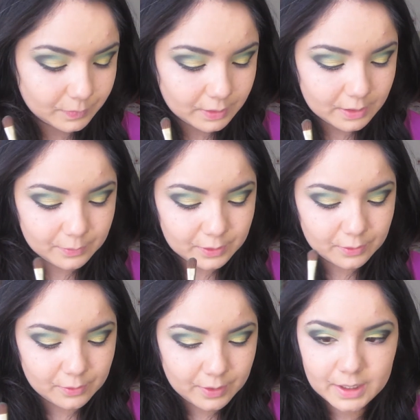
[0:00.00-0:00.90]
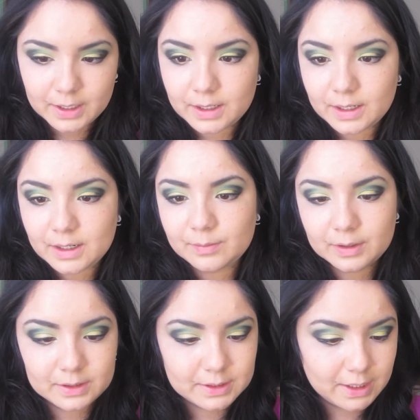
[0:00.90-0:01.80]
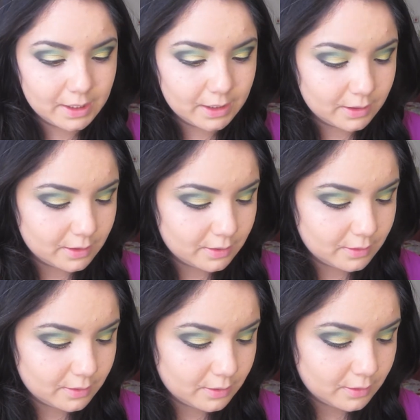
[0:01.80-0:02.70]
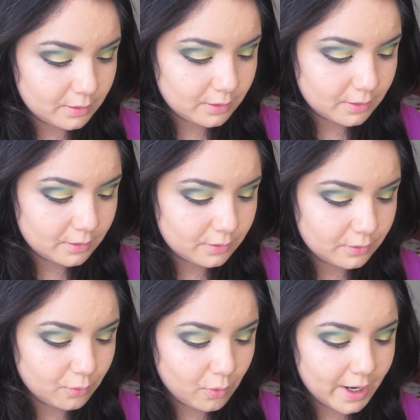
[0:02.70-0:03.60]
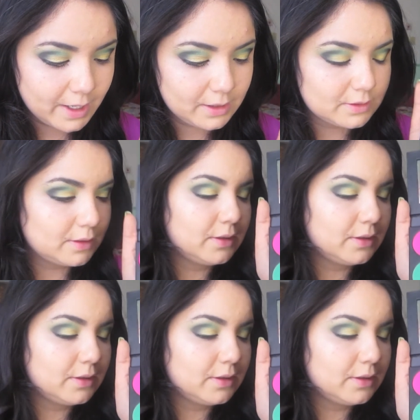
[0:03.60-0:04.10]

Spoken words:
And I'm going to go ahead and I'm going to take the white